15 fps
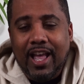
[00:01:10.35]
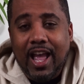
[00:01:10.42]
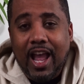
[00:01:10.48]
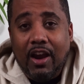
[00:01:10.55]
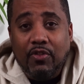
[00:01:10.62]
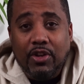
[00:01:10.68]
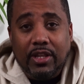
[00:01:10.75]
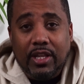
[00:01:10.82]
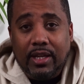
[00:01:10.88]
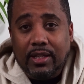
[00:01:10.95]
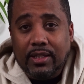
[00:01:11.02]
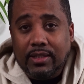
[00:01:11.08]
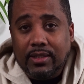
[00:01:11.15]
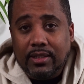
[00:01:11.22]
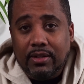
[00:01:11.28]
everything
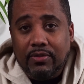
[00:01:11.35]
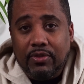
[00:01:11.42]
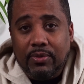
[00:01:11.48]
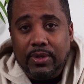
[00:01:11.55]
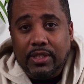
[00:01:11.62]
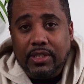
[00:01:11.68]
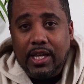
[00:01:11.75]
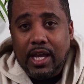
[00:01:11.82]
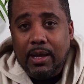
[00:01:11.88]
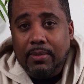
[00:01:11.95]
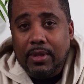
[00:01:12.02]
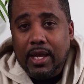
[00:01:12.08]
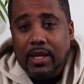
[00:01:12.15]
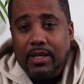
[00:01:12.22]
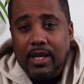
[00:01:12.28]
listed from the time
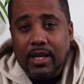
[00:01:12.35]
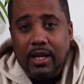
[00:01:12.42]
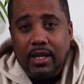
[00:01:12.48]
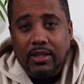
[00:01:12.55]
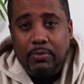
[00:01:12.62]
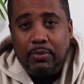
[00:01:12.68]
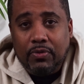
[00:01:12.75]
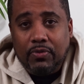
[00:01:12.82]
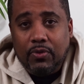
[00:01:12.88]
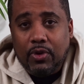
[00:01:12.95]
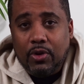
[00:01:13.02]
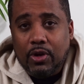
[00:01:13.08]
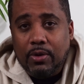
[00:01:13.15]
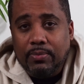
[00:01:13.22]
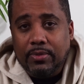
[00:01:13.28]
that they
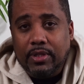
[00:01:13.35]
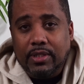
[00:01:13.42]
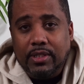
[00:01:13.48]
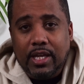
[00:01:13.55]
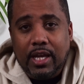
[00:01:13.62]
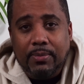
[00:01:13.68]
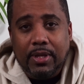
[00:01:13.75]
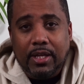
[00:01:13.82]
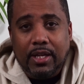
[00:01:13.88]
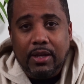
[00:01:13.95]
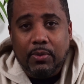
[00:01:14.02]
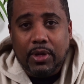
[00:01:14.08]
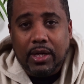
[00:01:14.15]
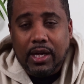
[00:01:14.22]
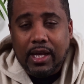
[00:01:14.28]
underperformed, the time that they
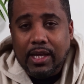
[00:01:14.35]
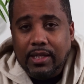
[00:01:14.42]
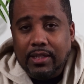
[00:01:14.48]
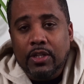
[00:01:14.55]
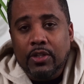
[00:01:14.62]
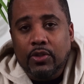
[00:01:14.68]
were late.